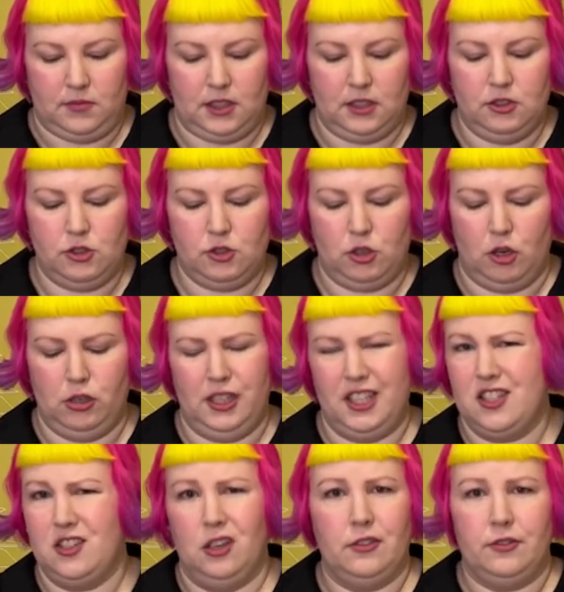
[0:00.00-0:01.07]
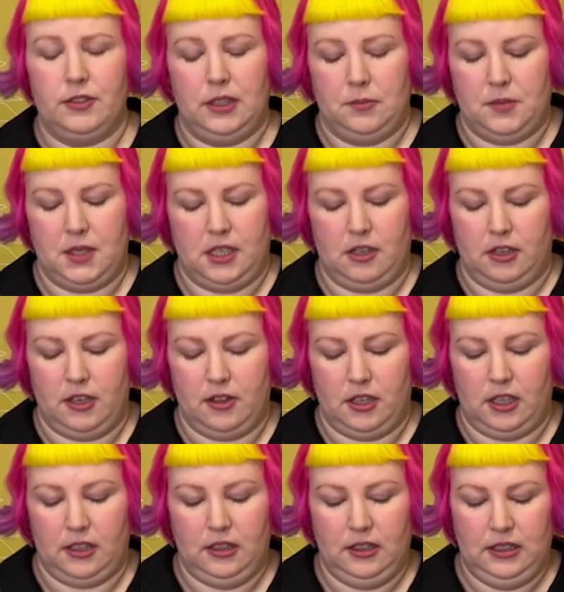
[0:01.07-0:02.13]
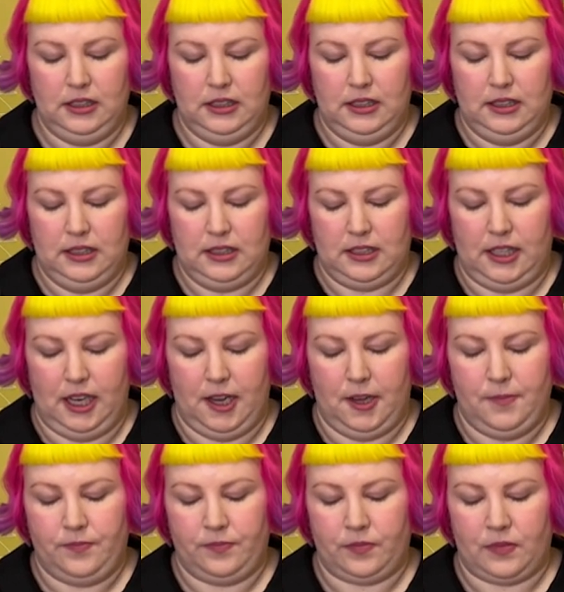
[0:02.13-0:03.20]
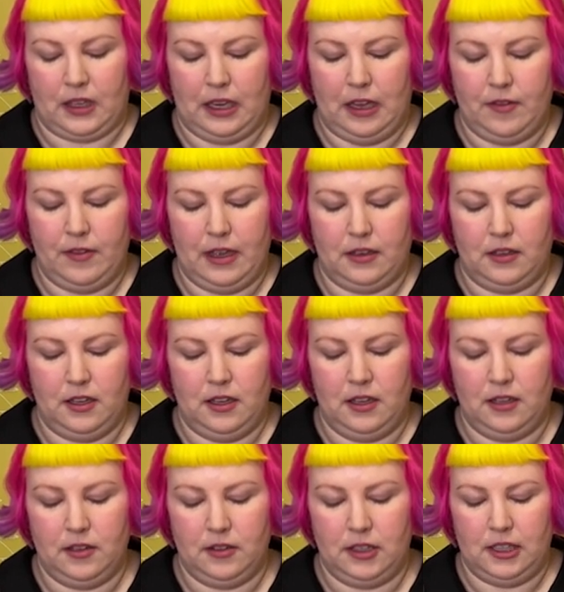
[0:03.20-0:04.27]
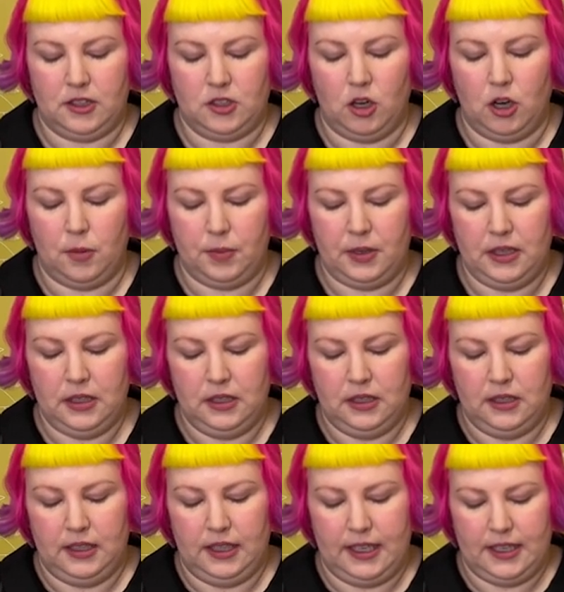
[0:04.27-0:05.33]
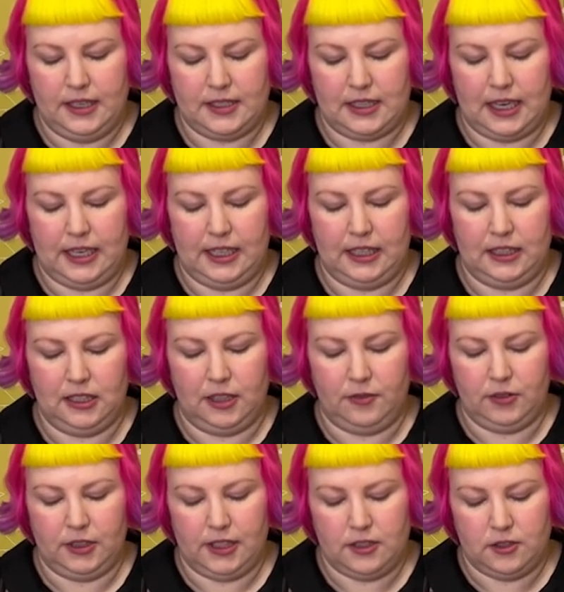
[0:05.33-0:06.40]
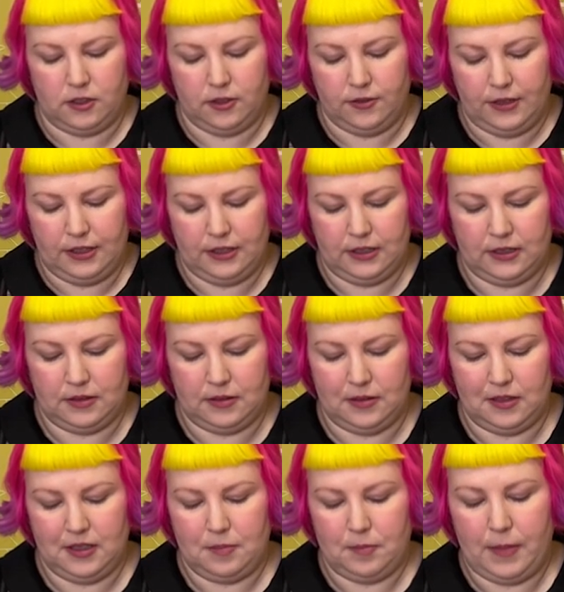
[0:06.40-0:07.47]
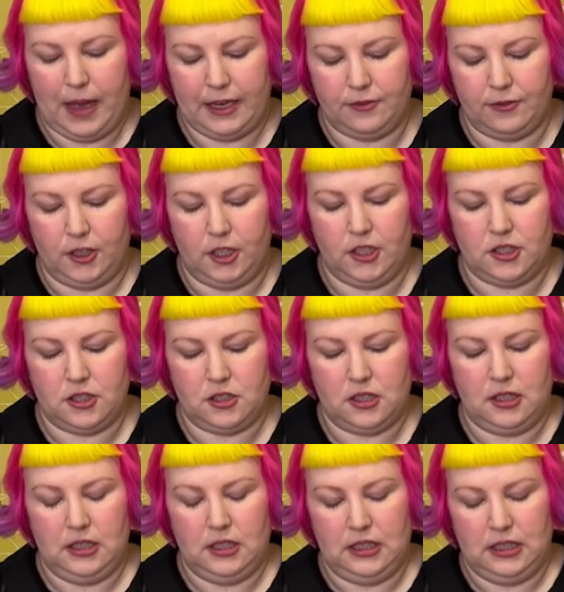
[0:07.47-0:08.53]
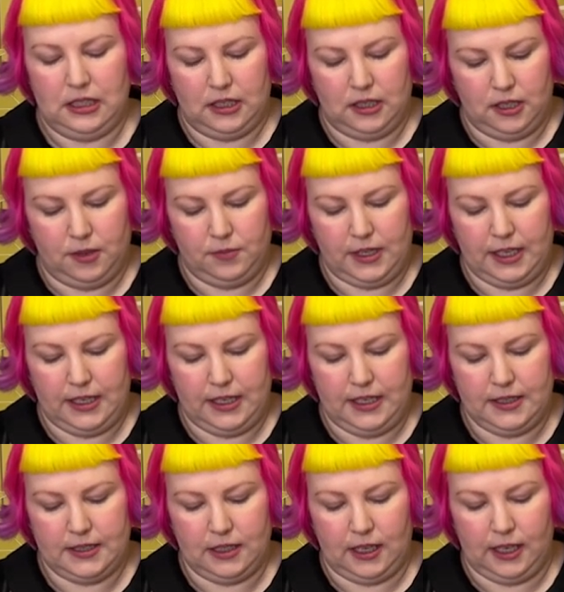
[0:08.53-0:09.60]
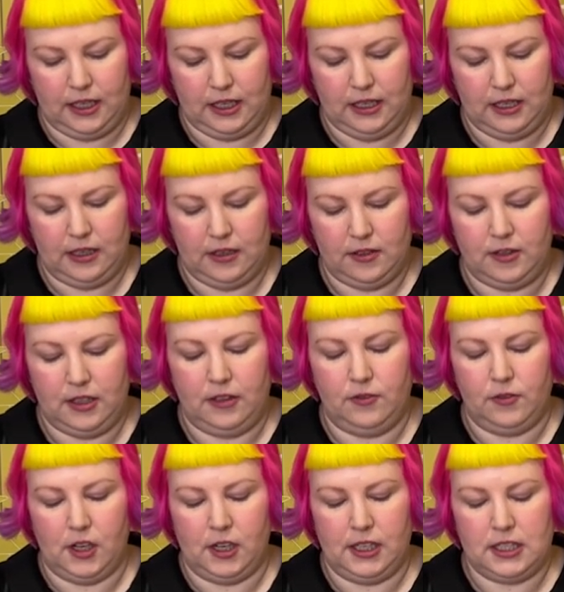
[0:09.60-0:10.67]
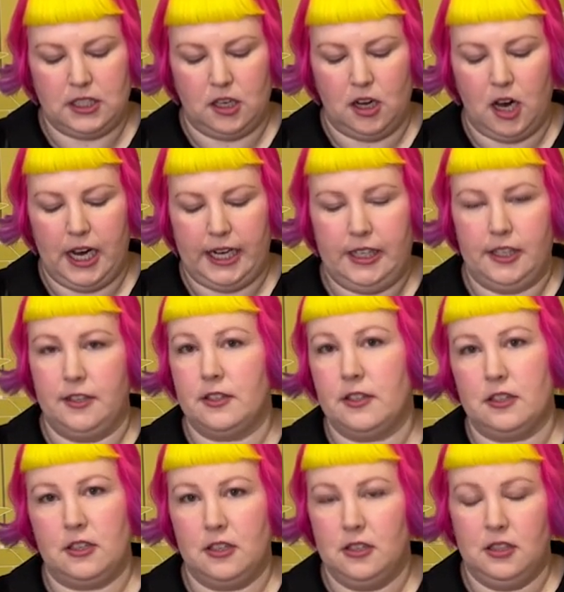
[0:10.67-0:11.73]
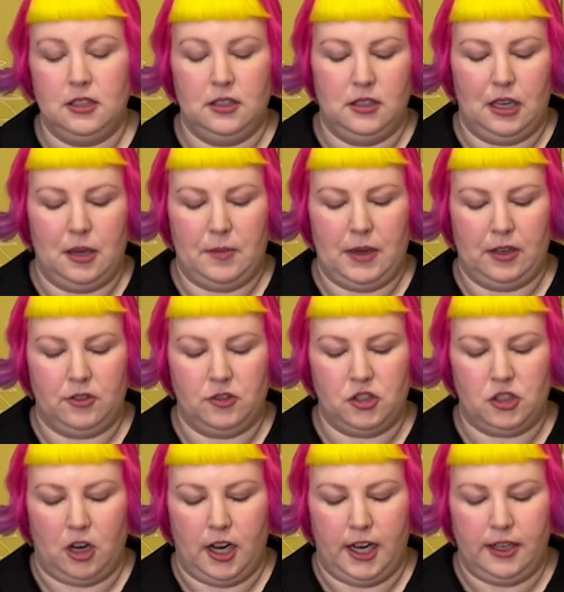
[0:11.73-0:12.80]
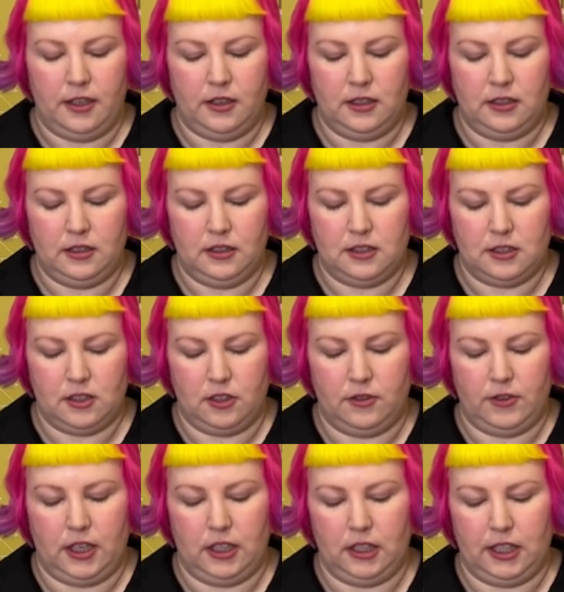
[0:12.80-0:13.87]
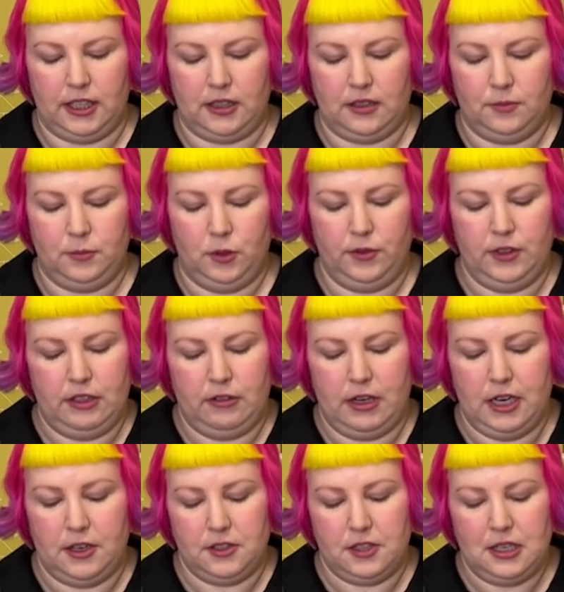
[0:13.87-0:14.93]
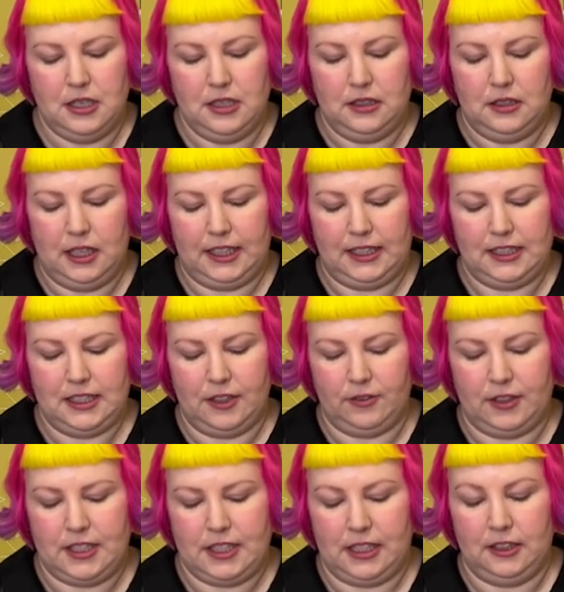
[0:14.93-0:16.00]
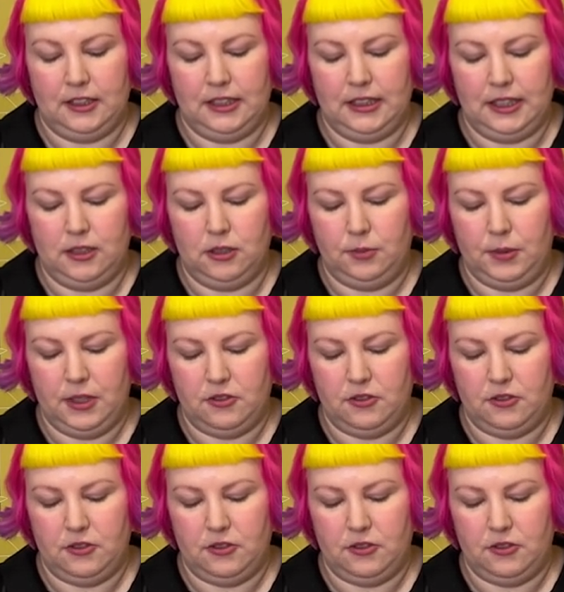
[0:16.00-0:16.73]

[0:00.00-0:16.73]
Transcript: strong. It's not flimsy or anything. So yeah. And then the top is a lovely sort of matte finish. There is like the very tiniest amount of shine. So if I move it around, I can definitely see a little bit of